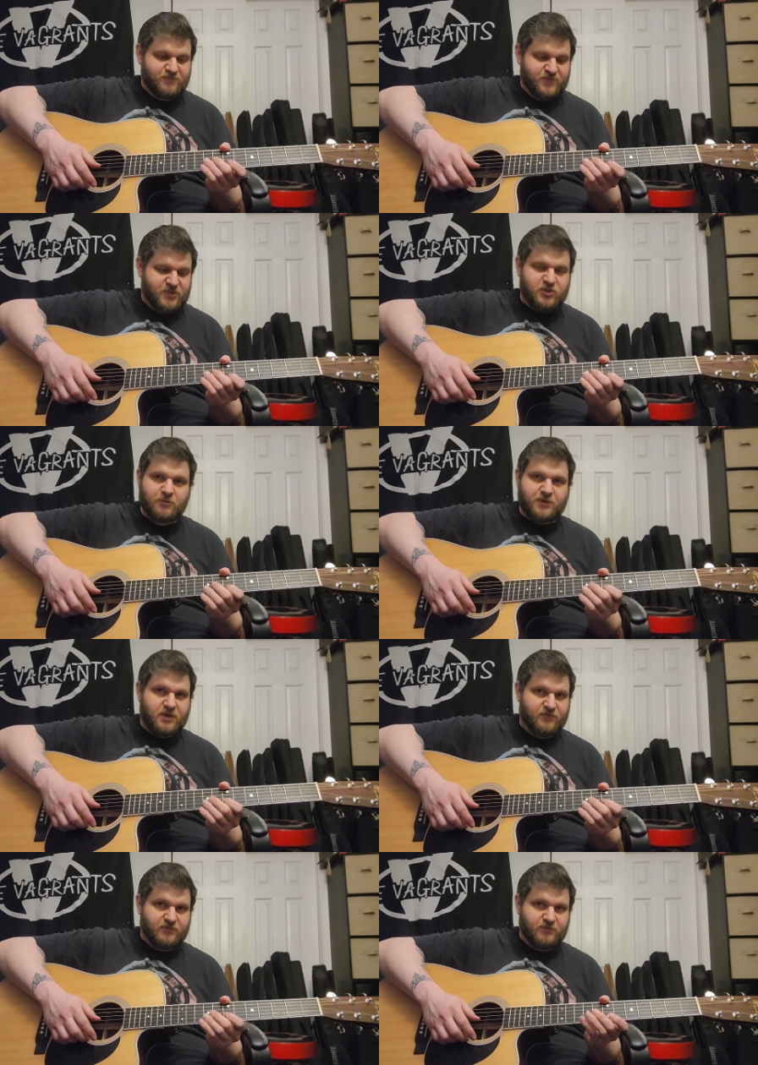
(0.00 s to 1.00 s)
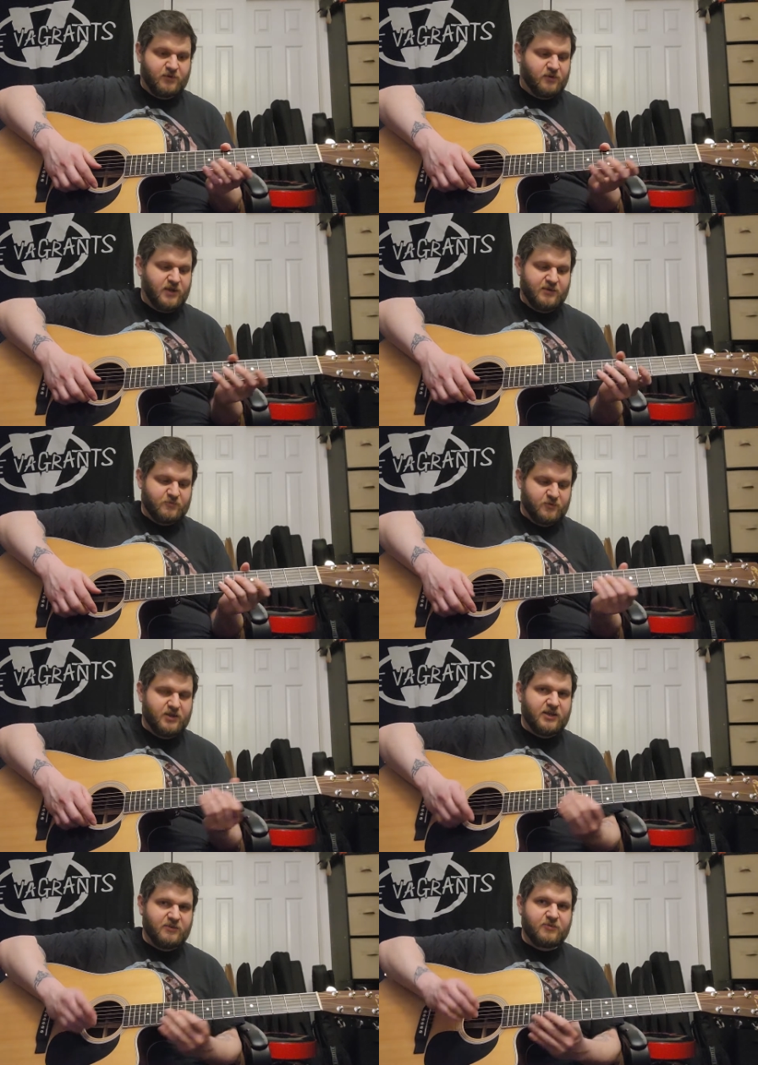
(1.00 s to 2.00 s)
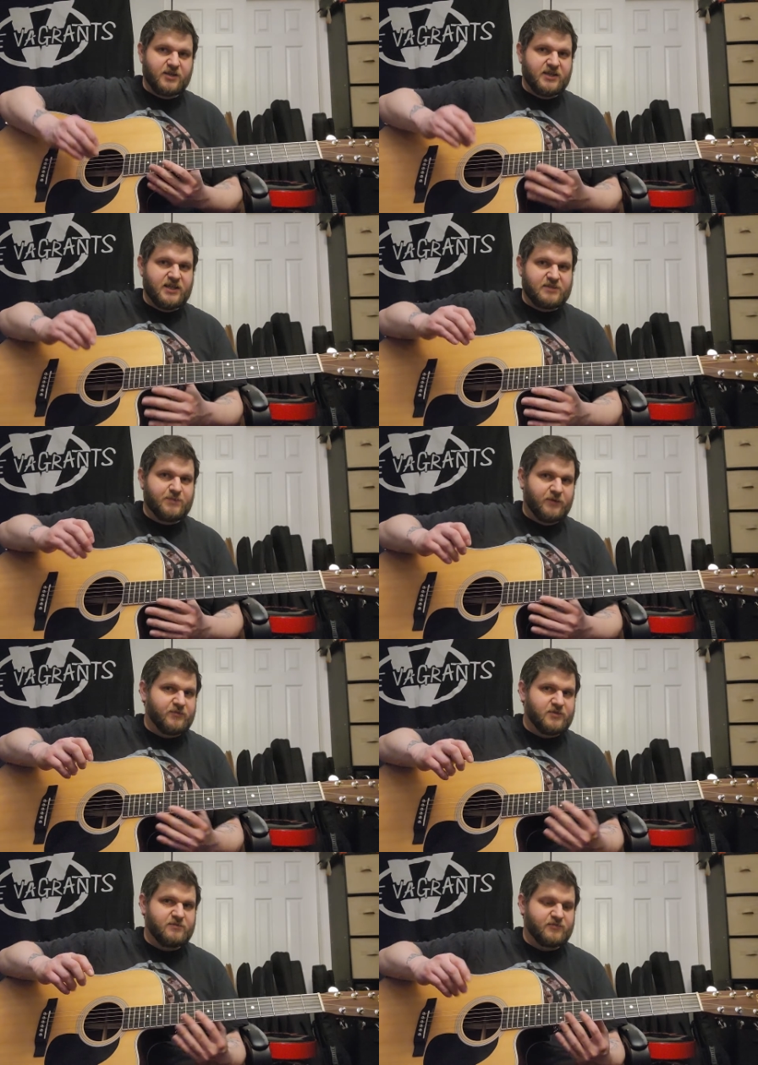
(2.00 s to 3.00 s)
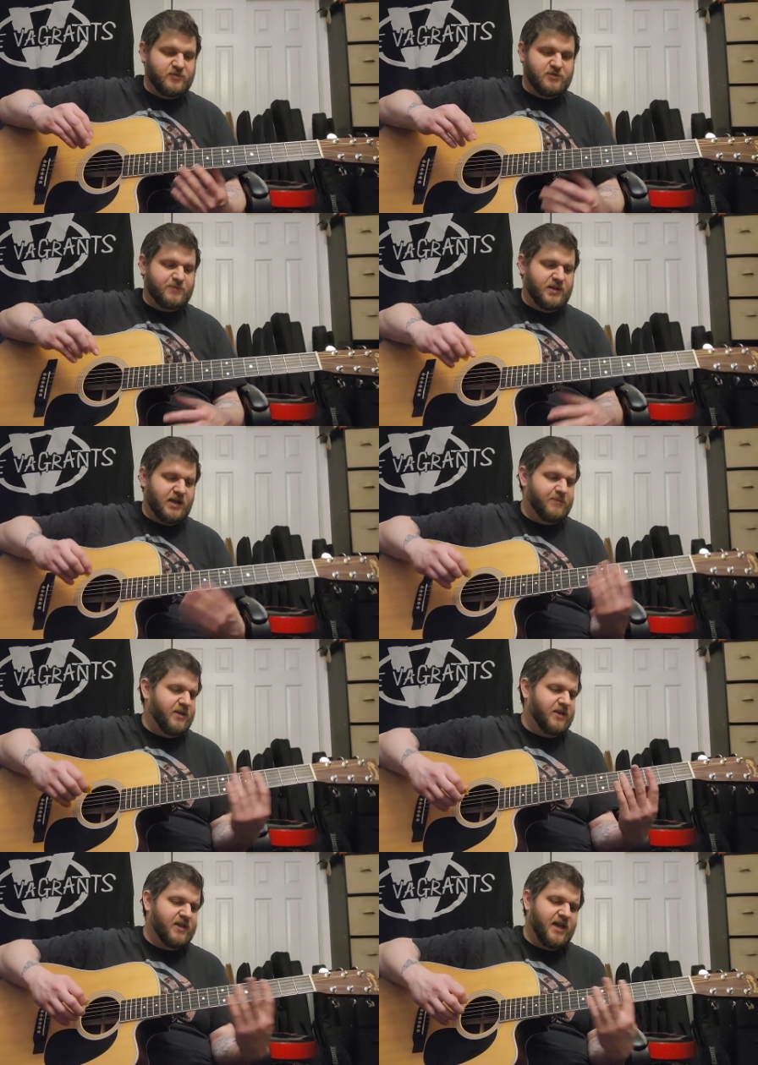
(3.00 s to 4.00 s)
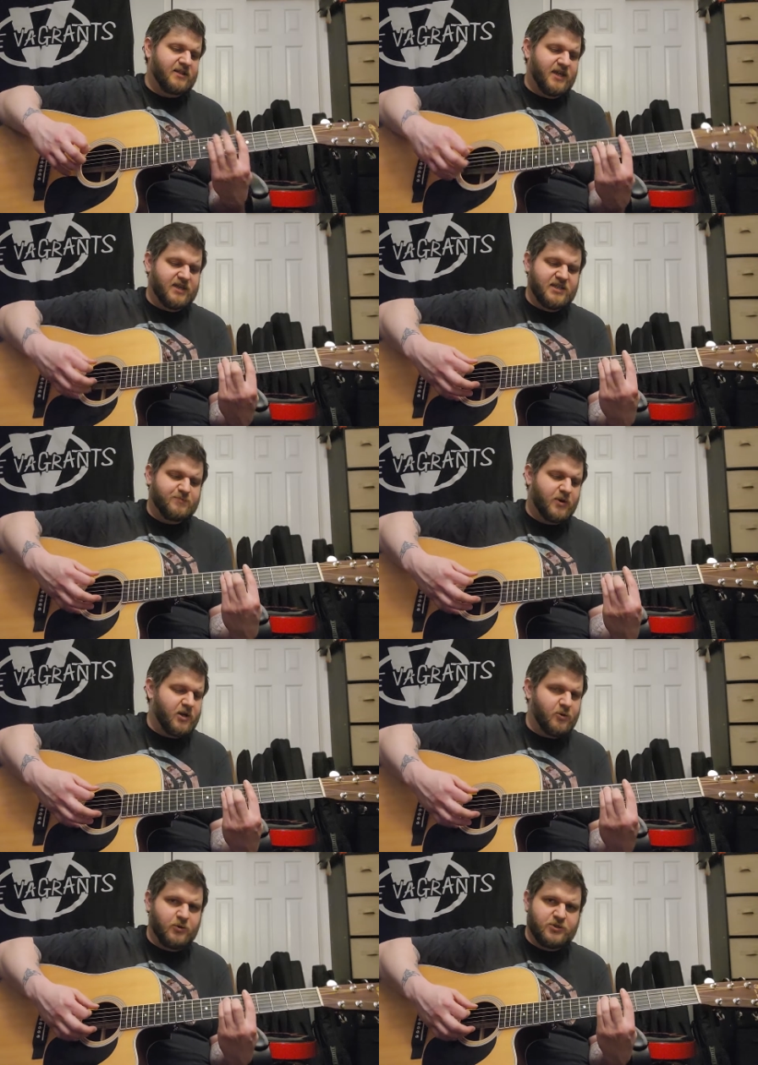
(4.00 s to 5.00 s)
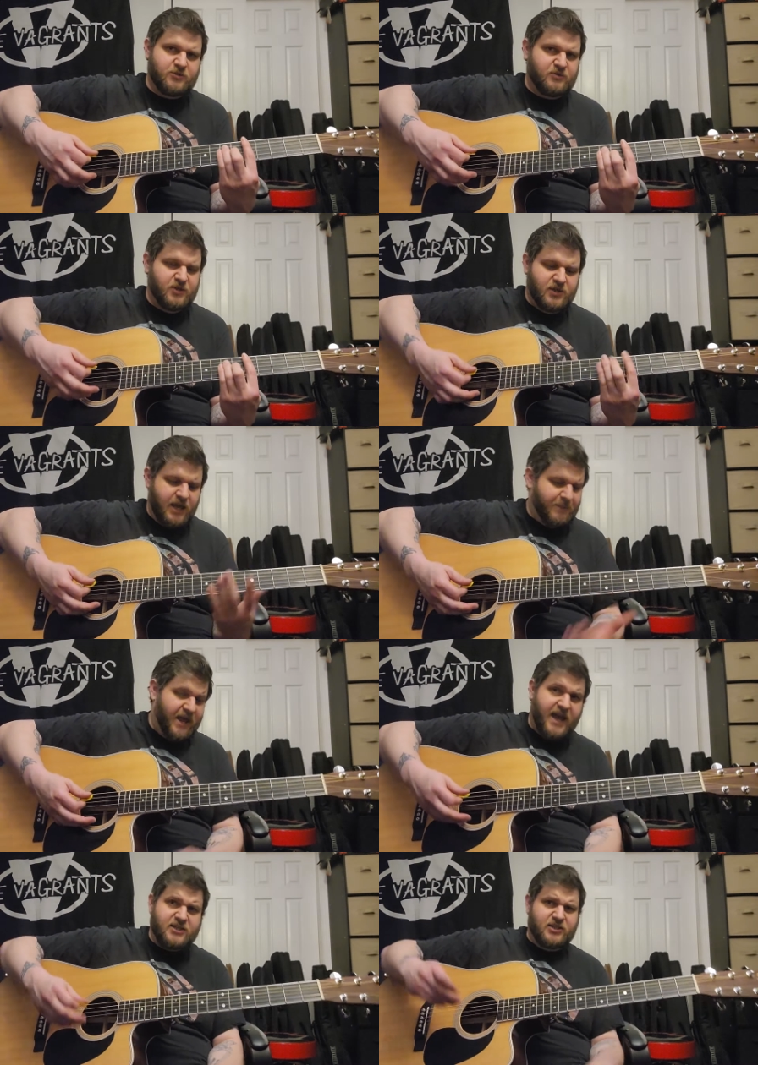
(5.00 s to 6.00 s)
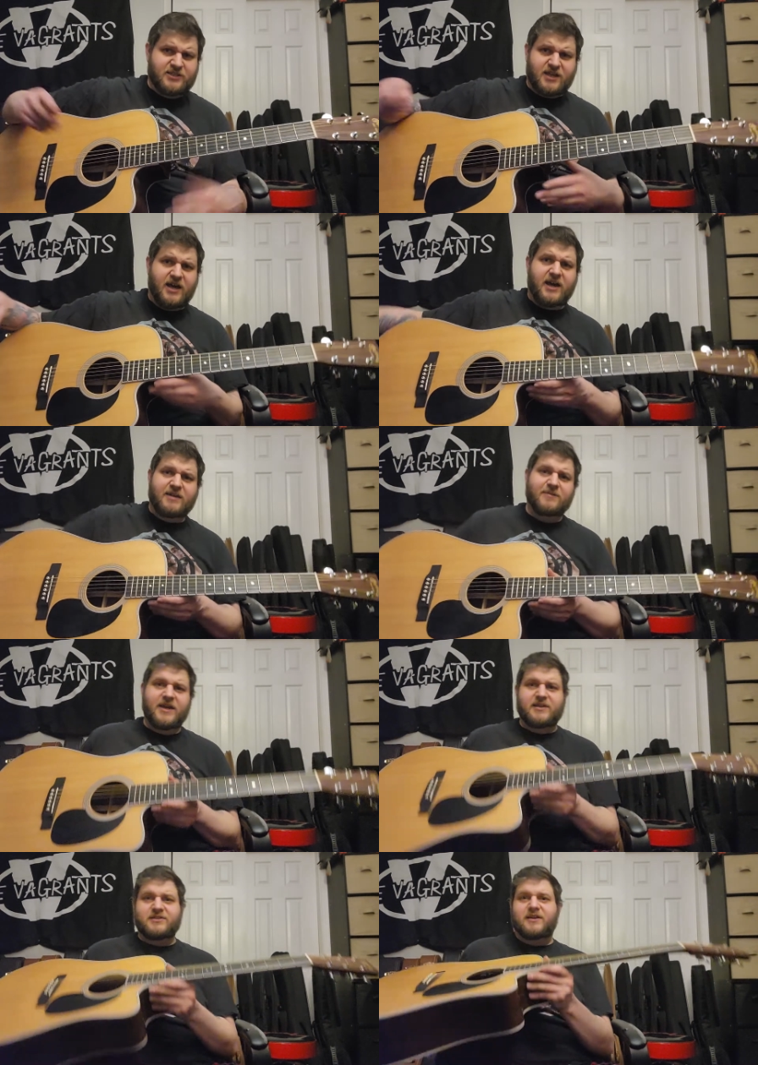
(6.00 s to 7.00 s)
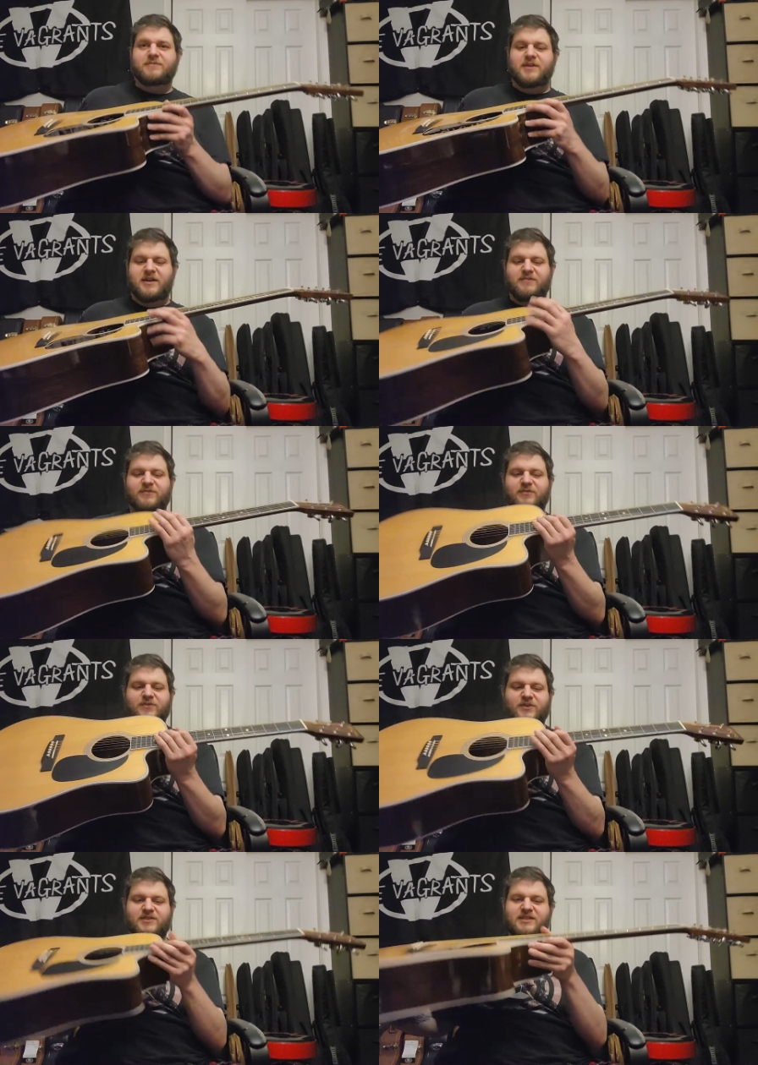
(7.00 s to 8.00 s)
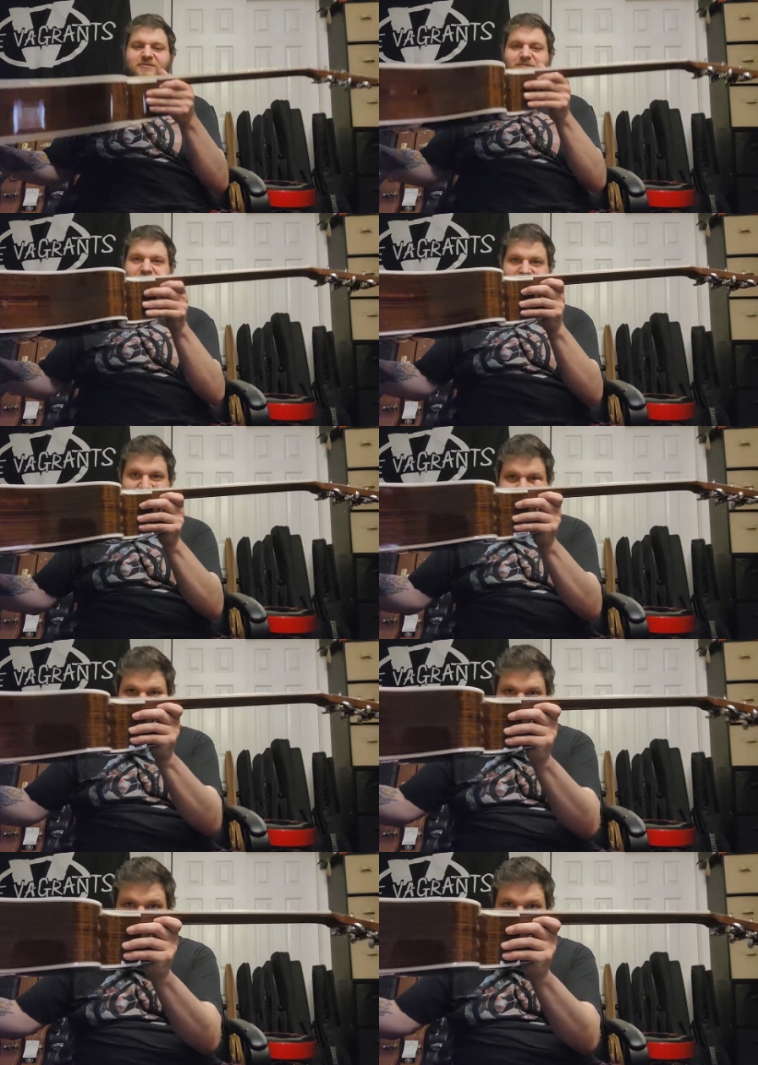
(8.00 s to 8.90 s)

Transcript: super comfortable and really really is built for for speed. I mean, again, like these bar chords are, and my action is high. My action. I mean, I don't even know if you can see, but man, my